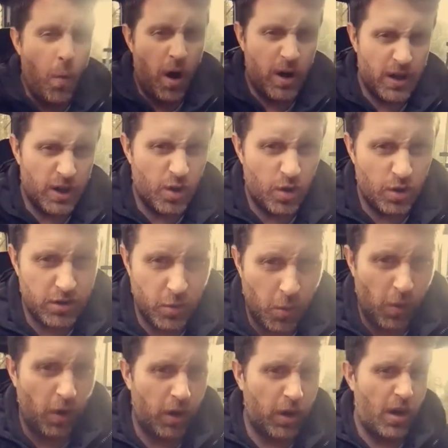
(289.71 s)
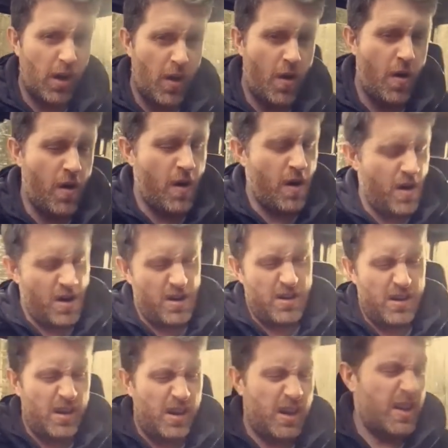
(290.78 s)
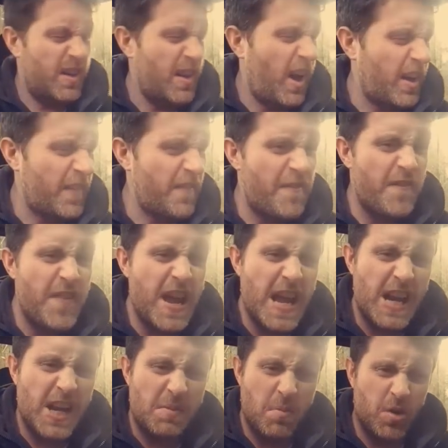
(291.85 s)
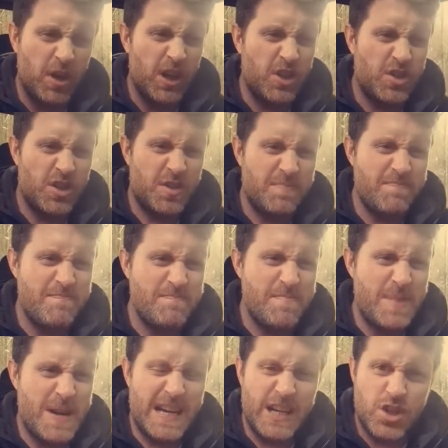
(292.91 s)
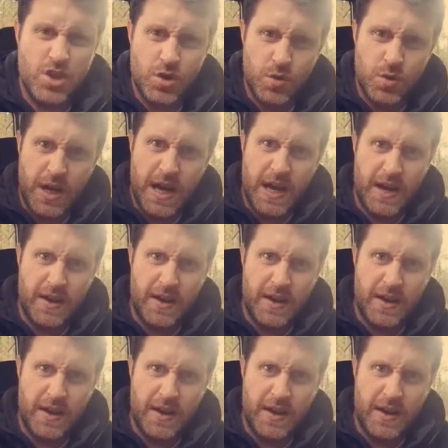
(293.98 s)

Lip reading: Why you up to work? Oh, I can feel the money just banging through the